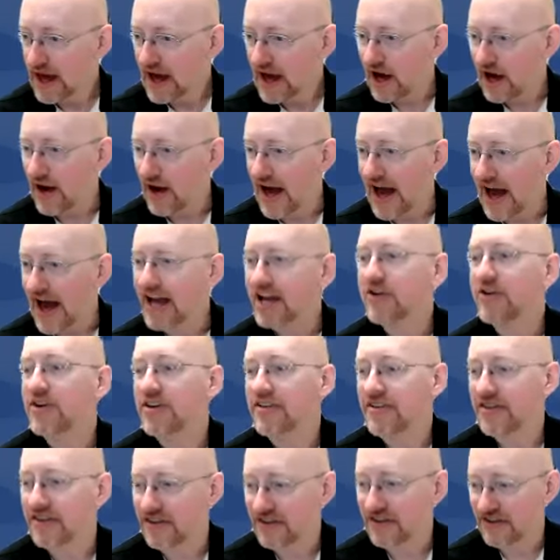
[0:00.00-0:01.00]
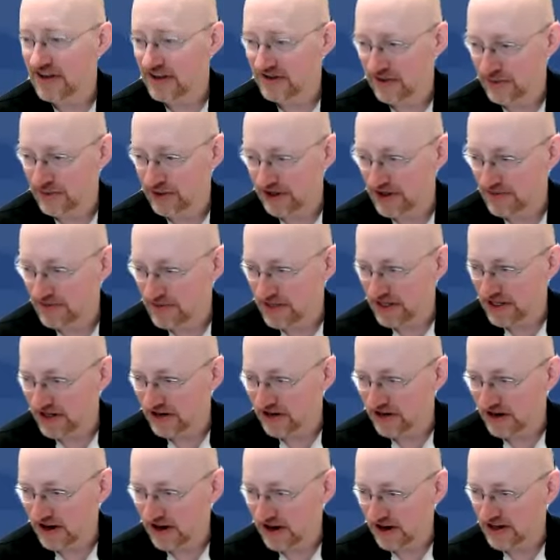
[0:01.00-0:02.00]
How accurate is accessibility
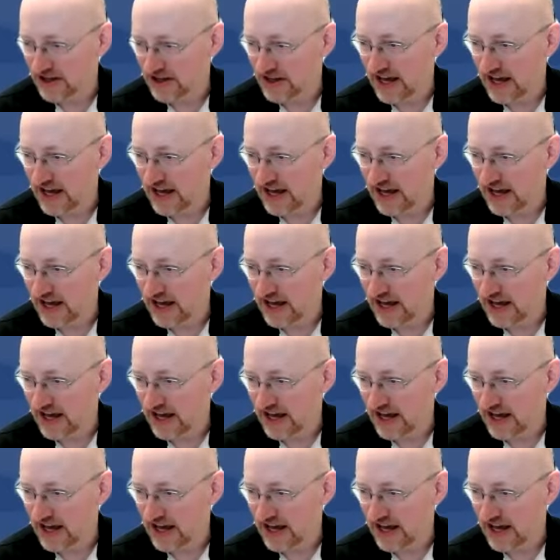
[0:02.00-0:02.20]
meter on